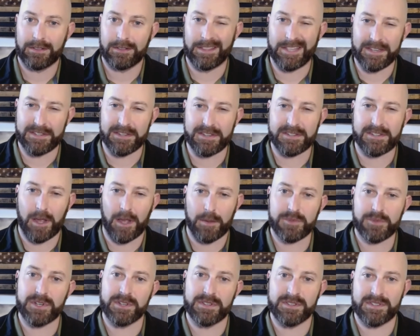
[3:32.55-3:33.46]
these
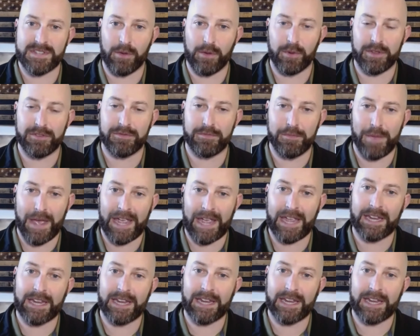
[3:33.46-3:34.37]
assumptions that we've
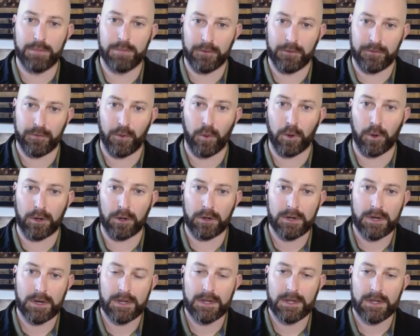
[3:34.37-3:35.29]
made before,